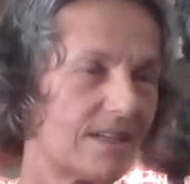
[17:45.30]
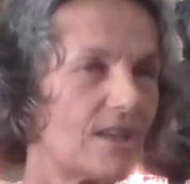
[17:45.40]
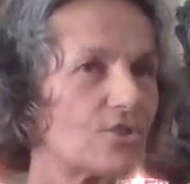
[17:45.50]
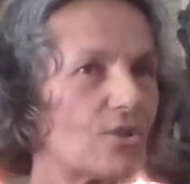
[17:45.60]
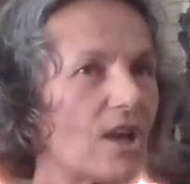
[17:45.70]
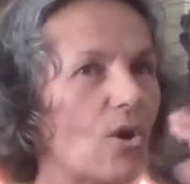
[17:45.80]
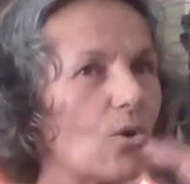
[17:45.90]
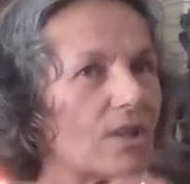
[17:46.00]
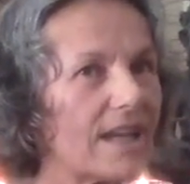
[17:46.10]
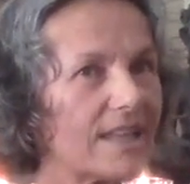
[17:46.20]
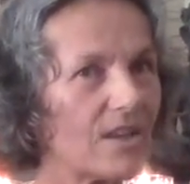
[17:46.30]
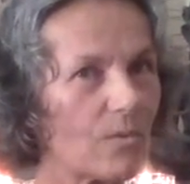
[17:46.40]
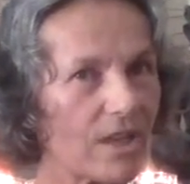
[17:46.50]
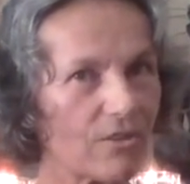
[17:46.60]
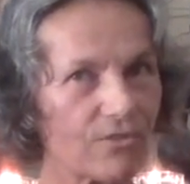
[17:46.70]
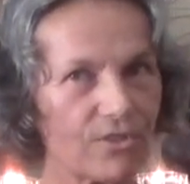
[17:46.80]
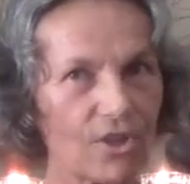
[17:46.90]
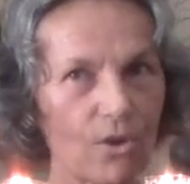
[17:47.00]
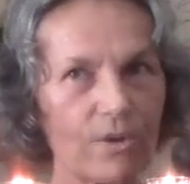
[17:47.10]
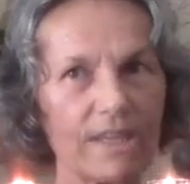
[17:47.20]
So a whole other way of
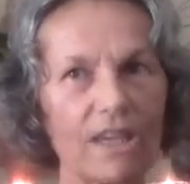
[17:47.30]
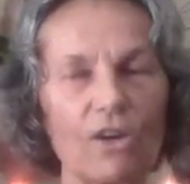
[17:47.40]
knowing,